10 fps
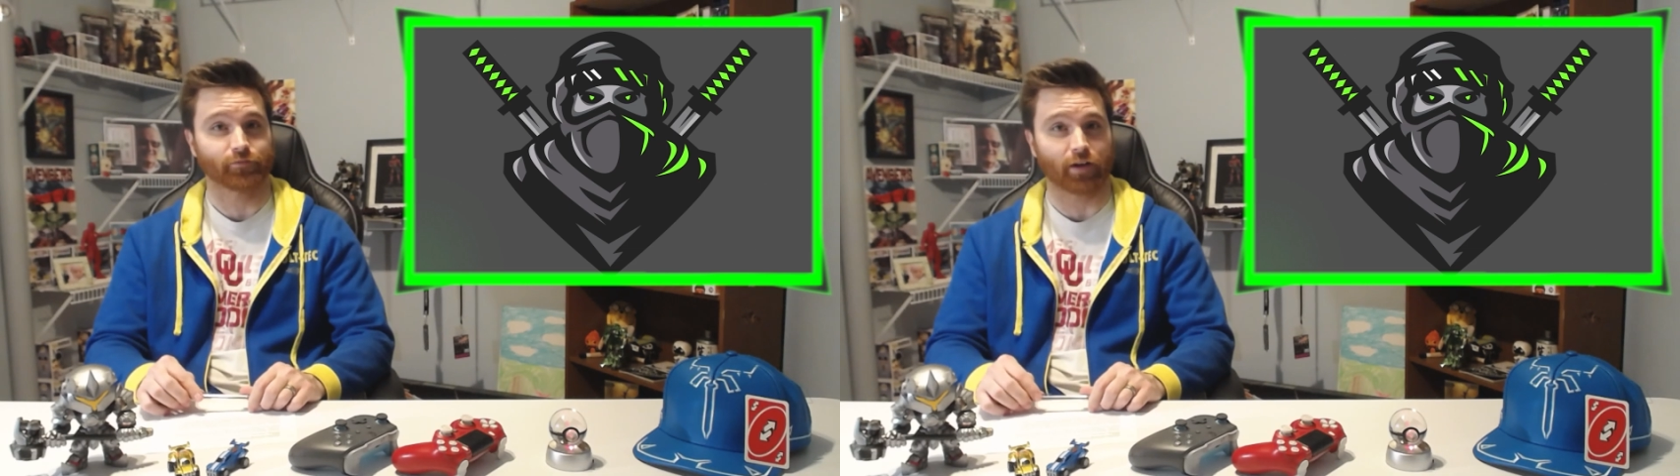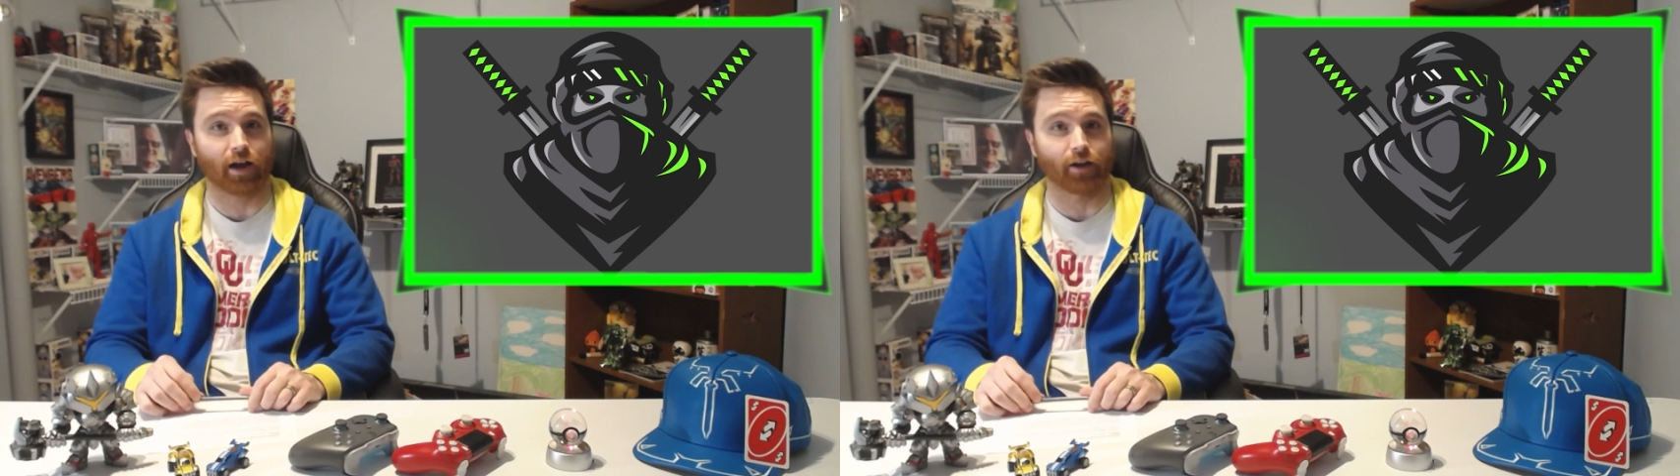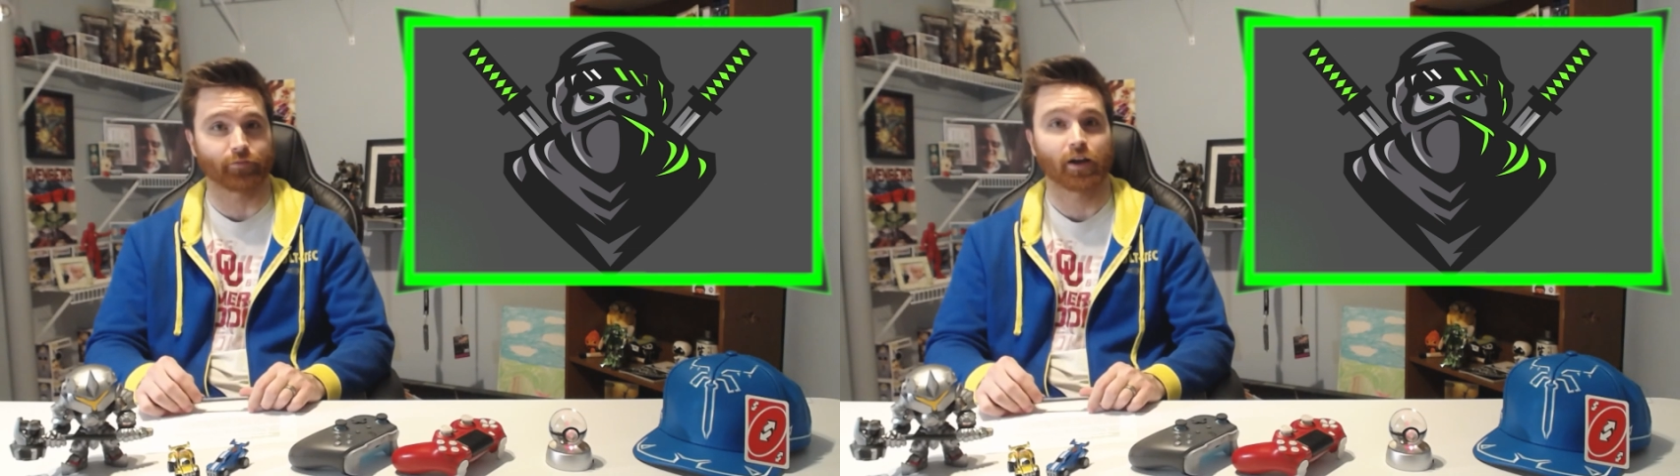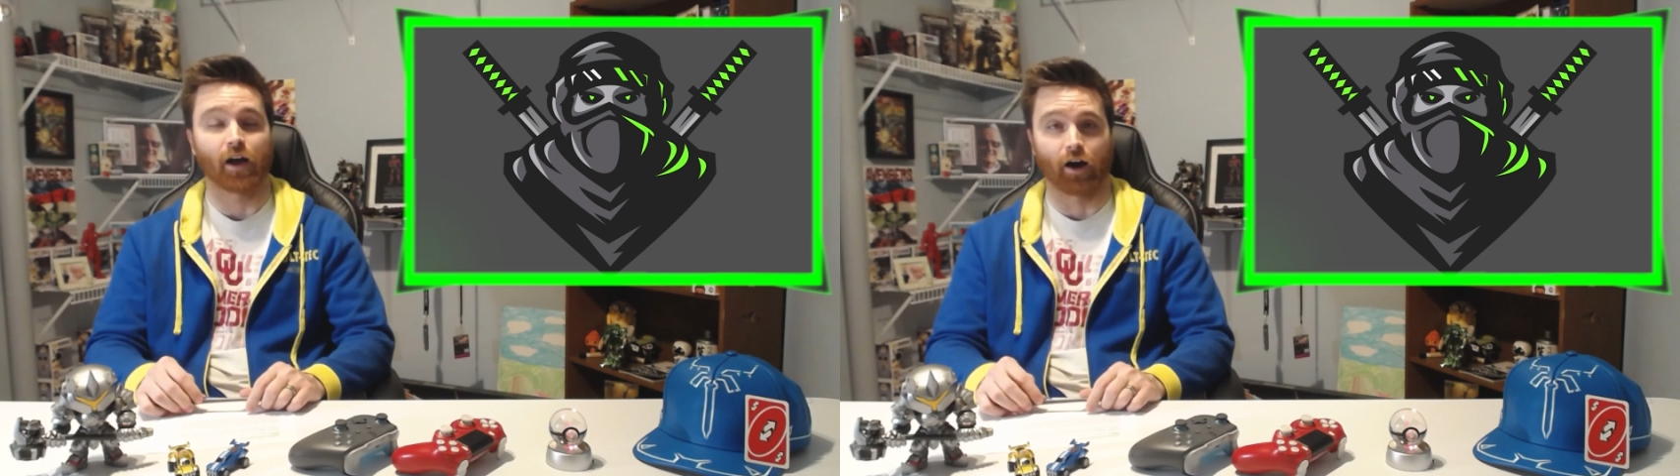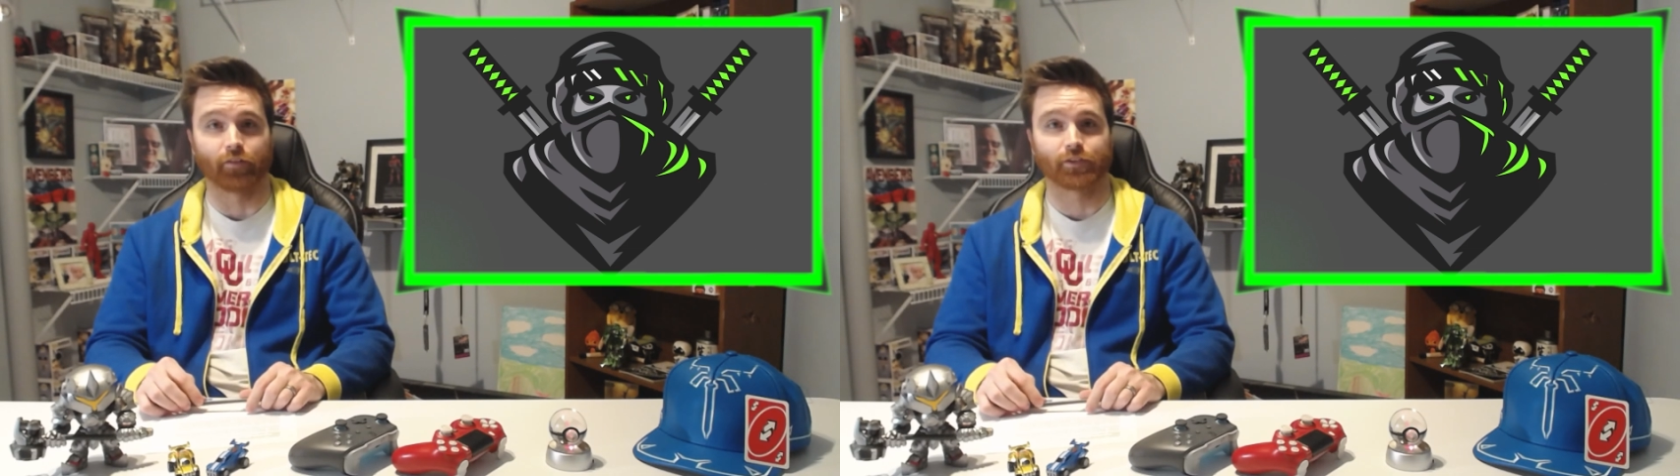
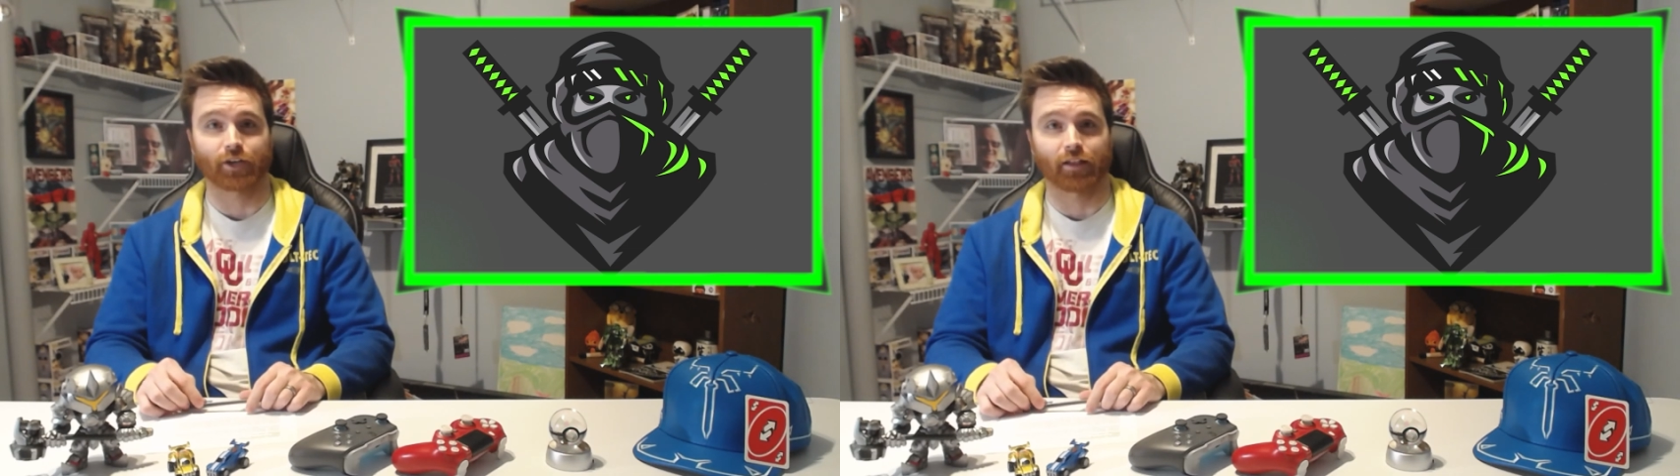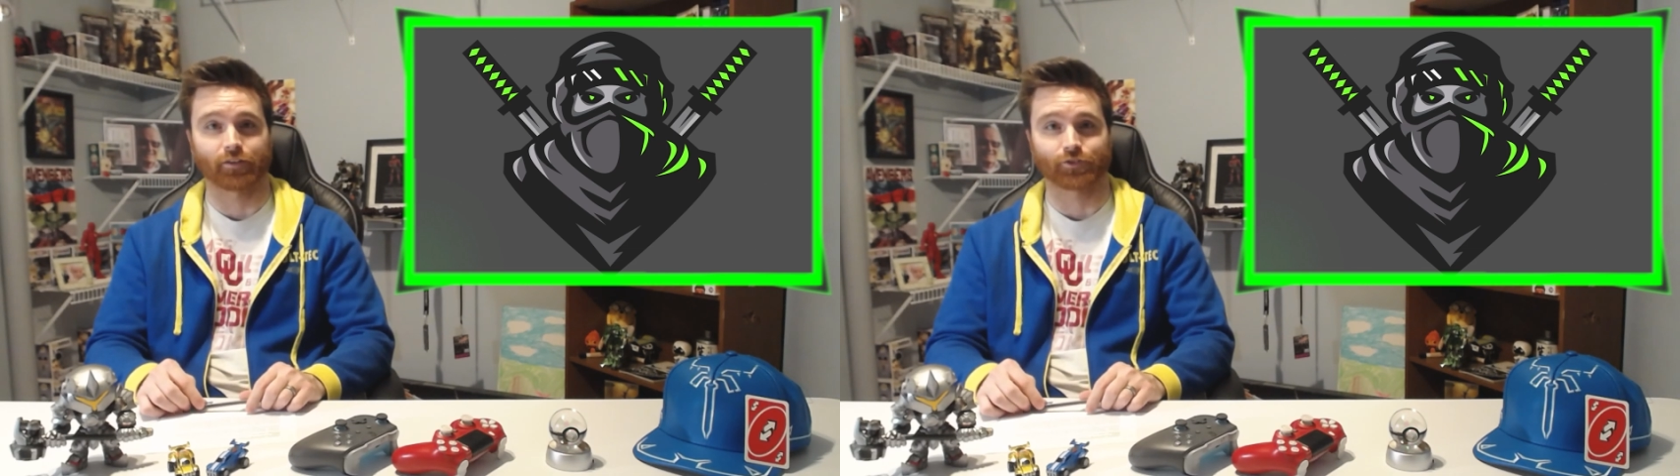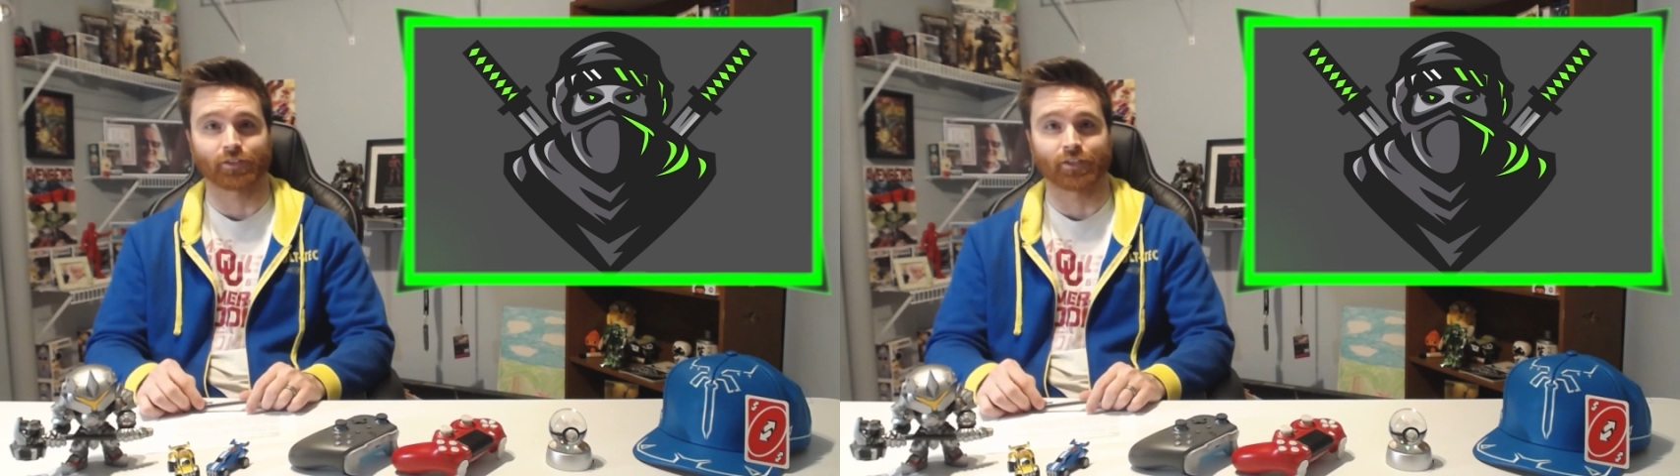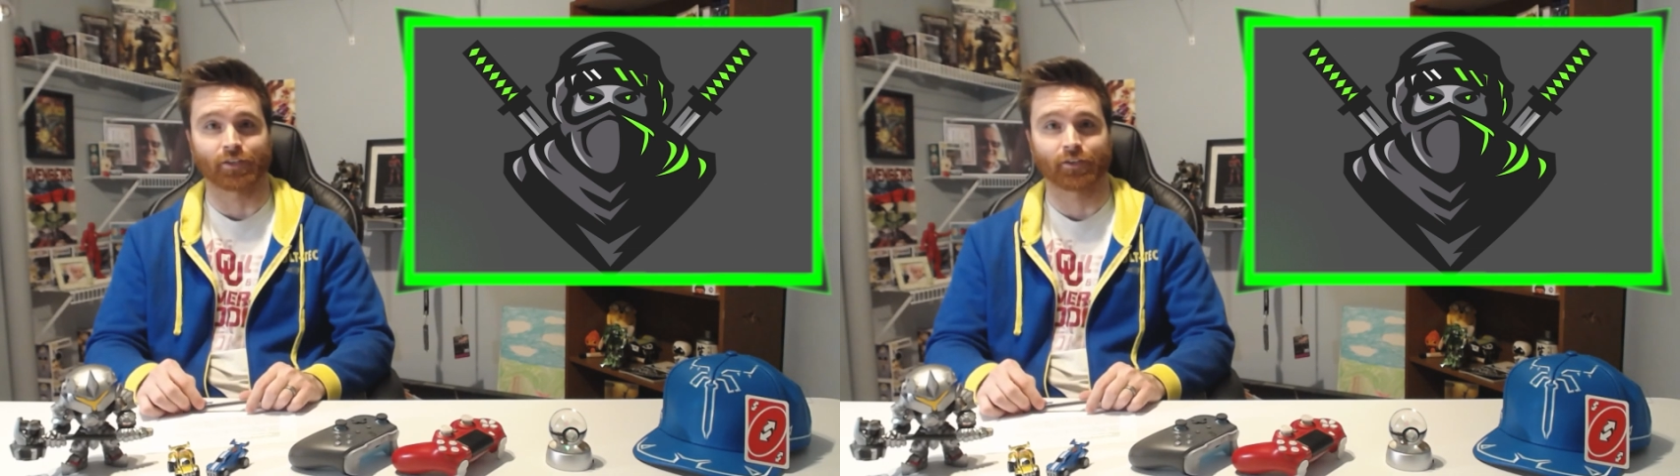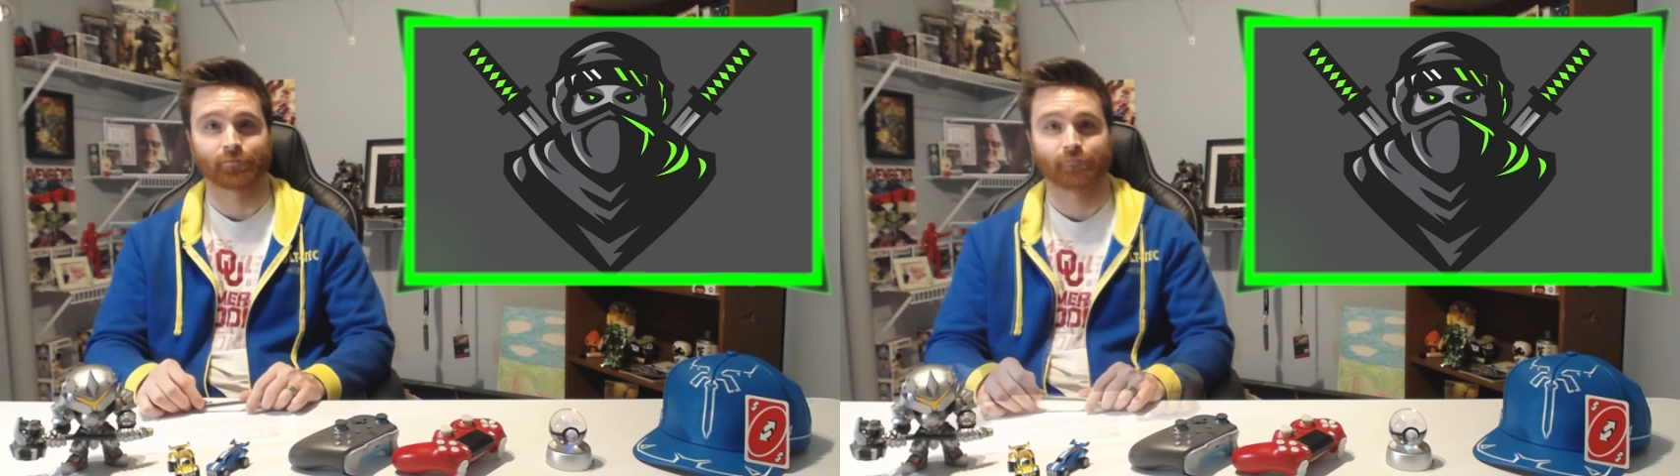5 of the Challenger League.